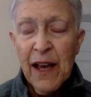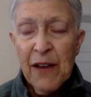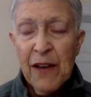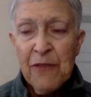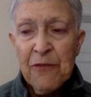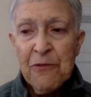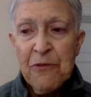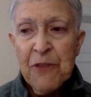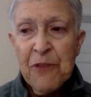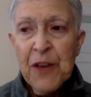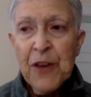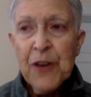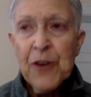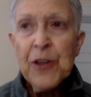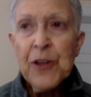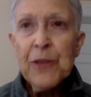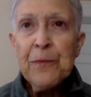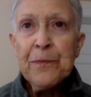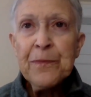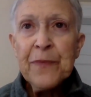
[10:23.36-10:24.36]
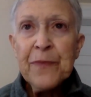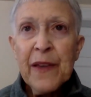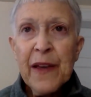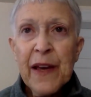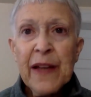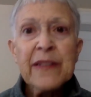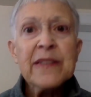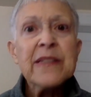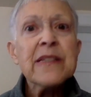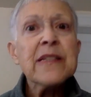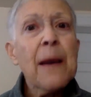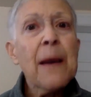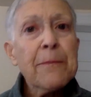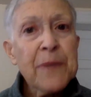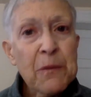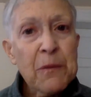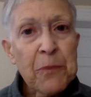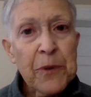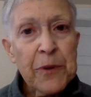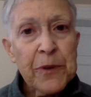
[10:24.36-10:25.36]
feel
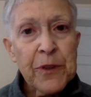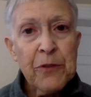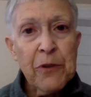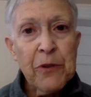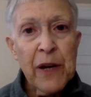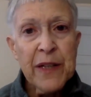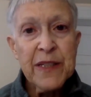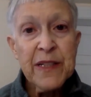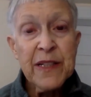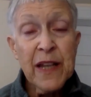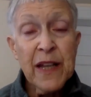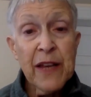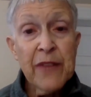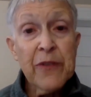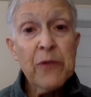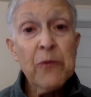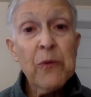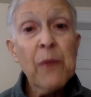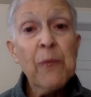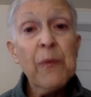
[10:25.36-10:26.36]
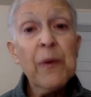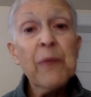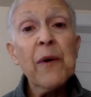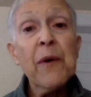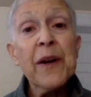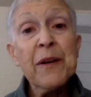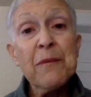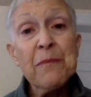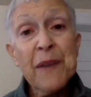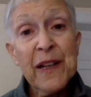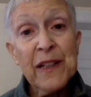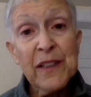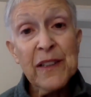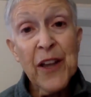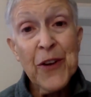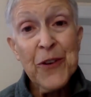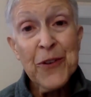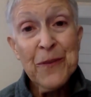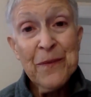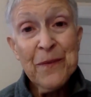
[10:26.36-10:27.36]
acceptable to us, even when we want to be
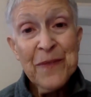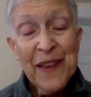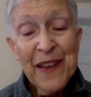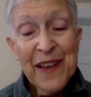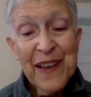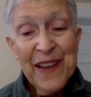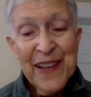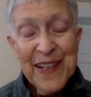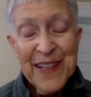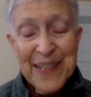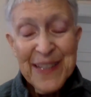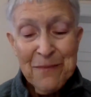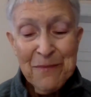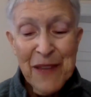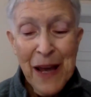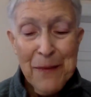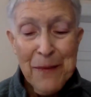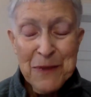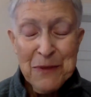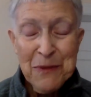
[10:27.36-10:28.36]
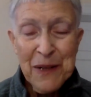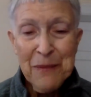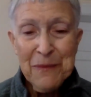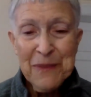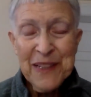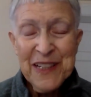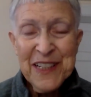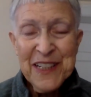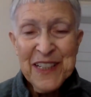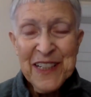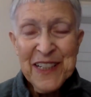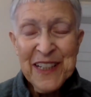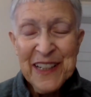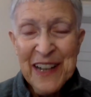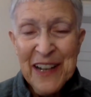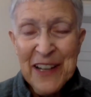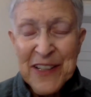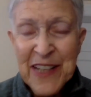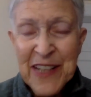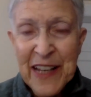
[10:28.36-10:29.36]
alone. Sometimes when I'm teaching it,
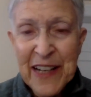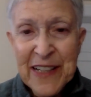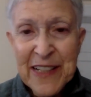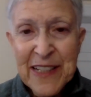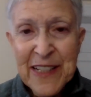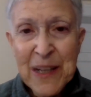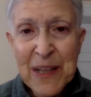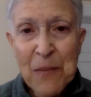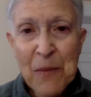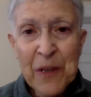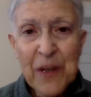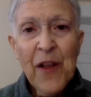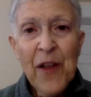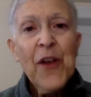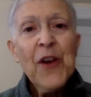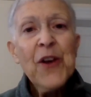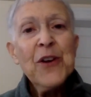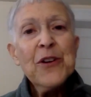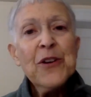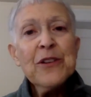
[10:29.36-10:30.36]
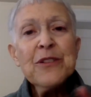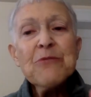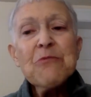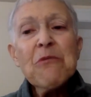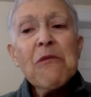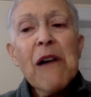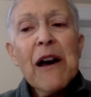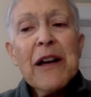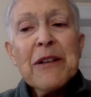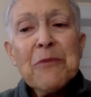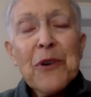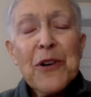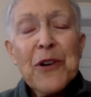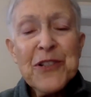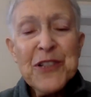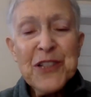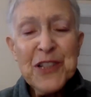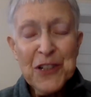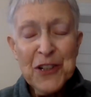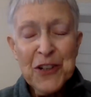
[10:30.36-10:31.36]
I'll say to someone, who's one
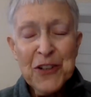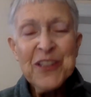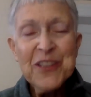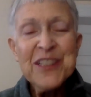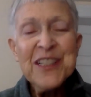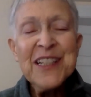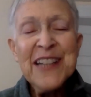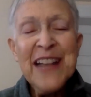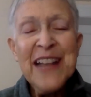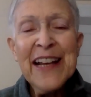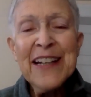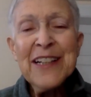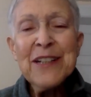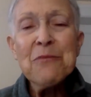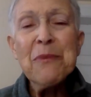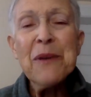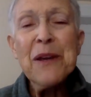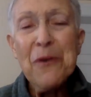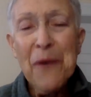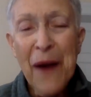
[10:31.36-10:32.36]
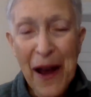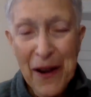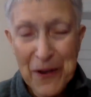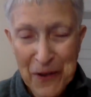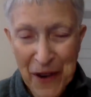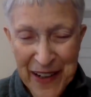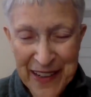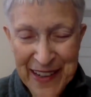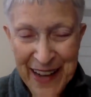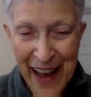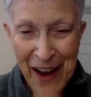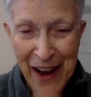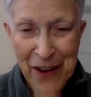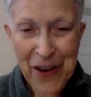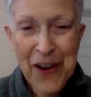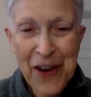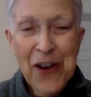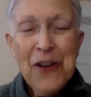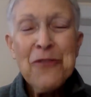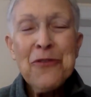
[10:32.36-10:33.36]
person you could stand to be around right now
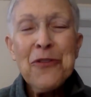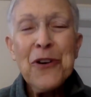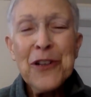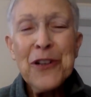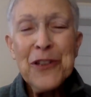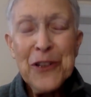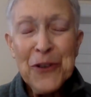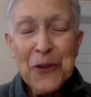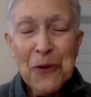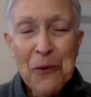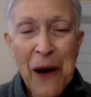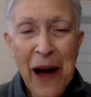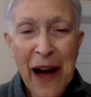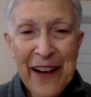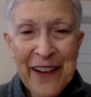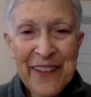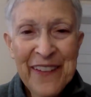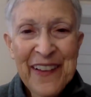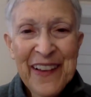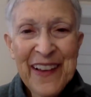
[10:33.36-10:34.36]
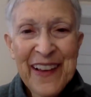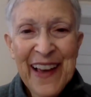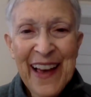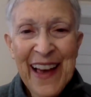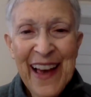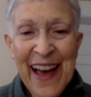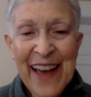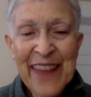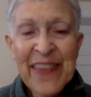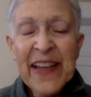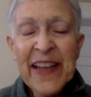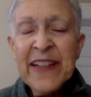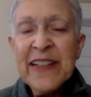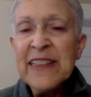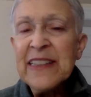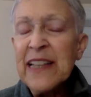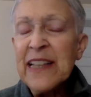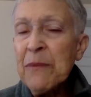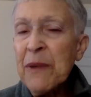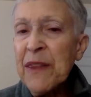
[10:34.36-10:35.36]
for a little while? And then
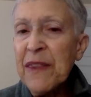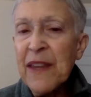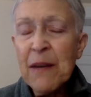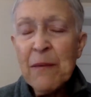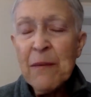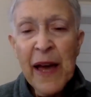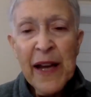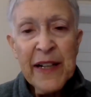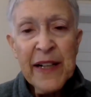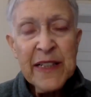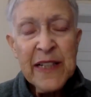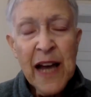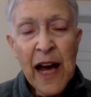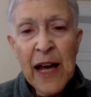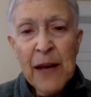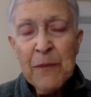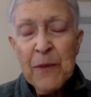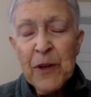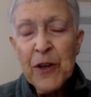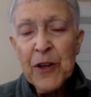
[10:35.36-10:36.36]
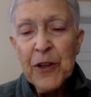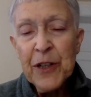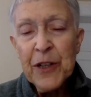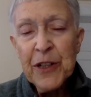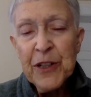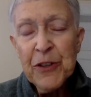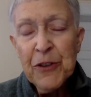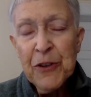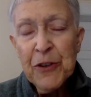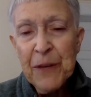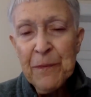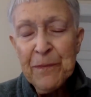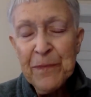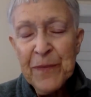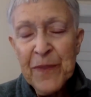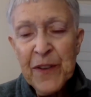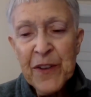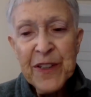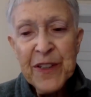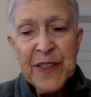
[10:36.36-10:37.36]
limit the amount of time you're going to do it.
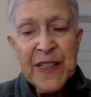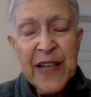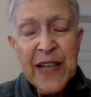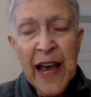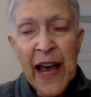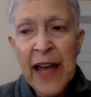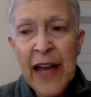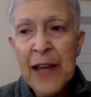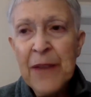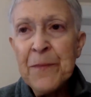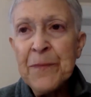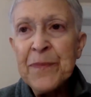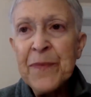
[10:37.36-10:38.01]
You could say,